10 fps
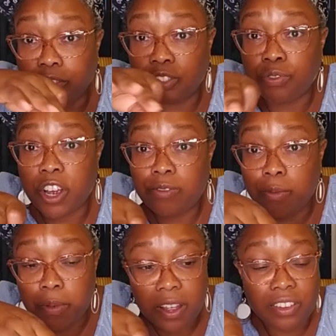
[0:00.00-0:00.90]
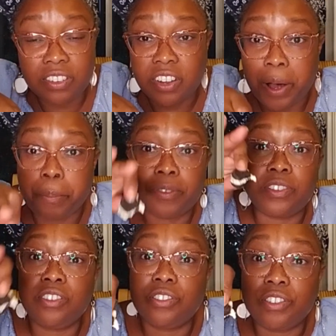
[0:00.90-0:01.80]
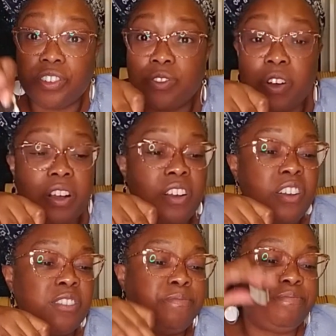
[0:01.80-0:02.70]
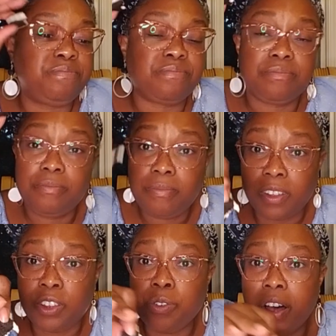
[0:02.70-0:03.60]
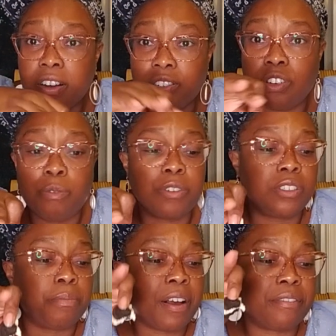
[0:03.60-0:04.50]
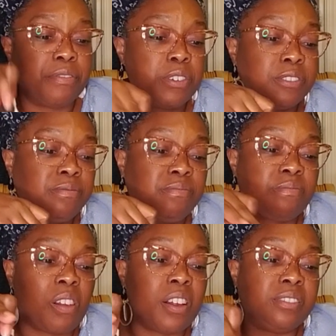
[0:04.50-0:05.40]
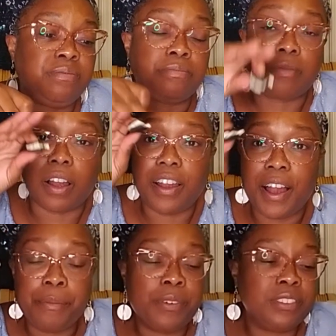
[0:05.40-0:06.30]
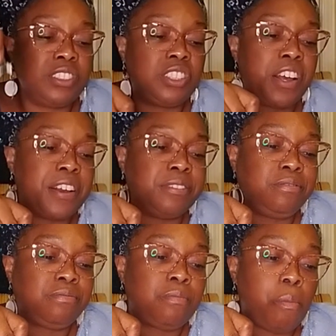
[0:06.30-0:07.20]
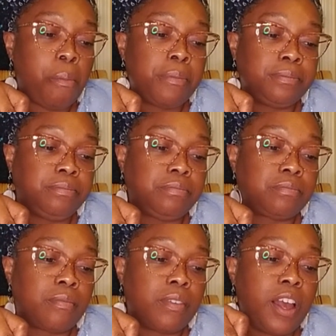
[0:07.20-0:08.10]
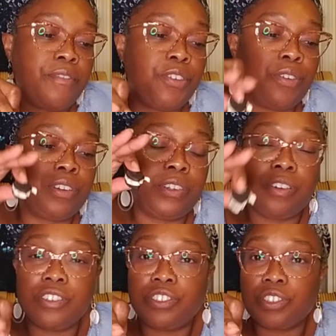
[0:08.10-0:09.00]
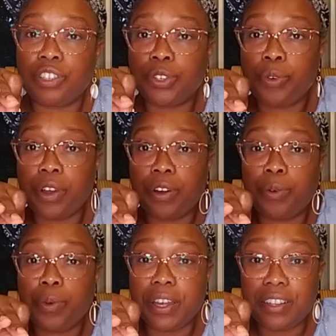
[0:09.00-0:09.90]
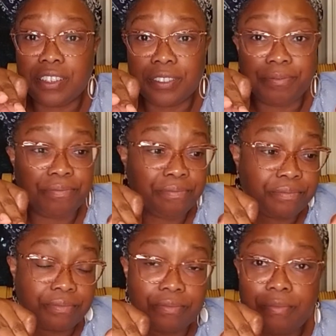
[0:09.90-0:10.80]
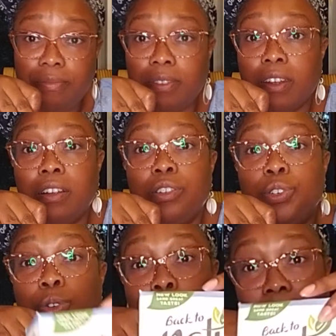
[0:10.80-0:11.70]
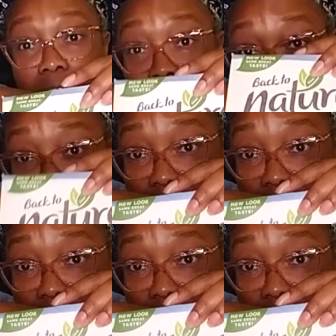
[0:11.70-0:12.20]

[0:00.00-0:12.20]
She raised me better than that. But these cookies right here, you gotta talk with your mouth full. Now I am gonna say, if you're allergic to soy or wheat, too bad, these are